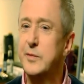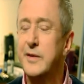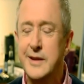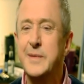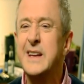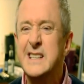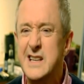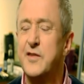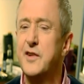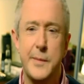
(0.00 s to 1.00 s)
There was something
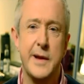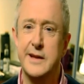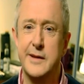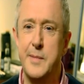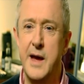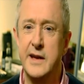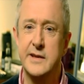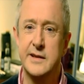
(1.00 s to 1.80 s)
different about this band.